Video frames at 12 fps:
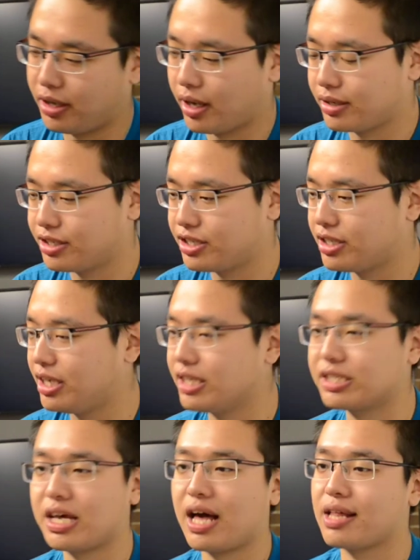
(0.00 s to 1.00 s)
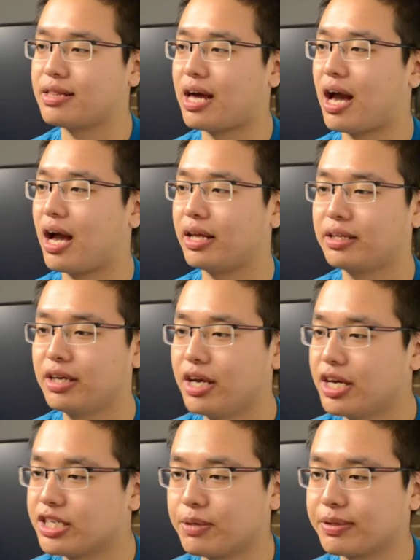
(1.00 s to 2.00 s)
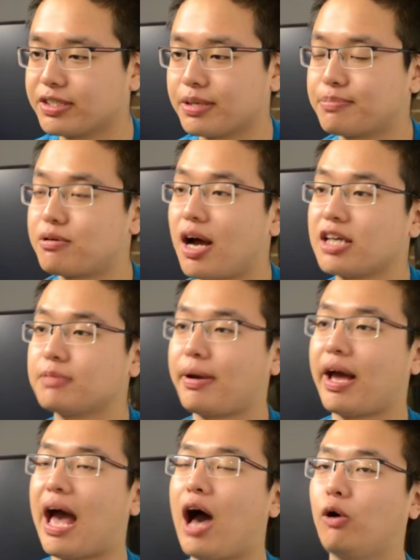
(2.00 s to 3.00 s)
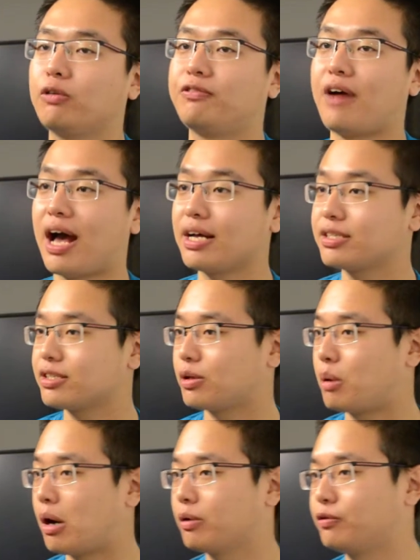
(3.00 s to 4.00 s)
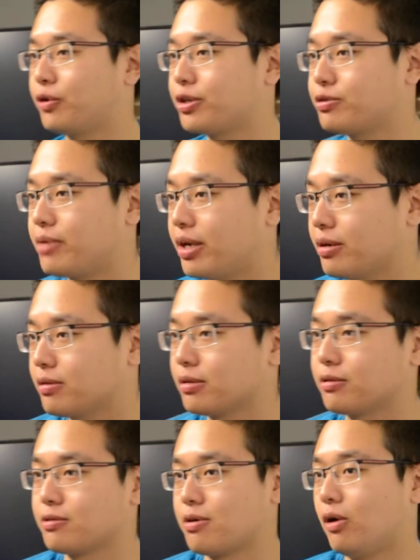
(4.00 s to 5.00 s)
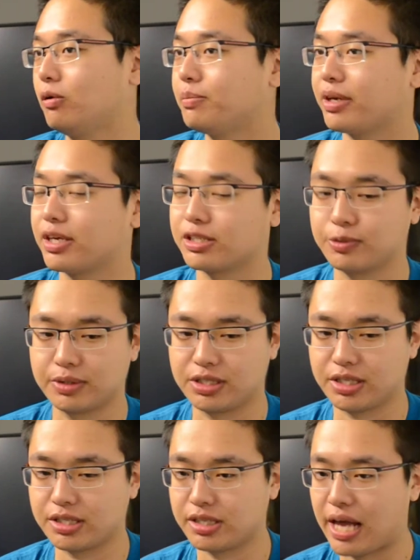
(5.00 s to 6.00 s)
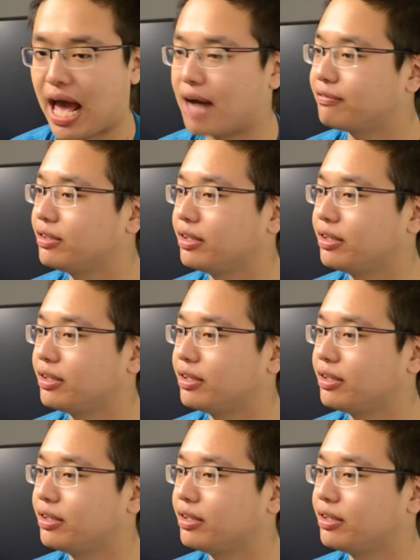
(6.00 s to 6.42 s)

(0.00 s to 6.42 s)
and she said that she was surprised by how fast Huawei Voice Radio could grow, because it was just a half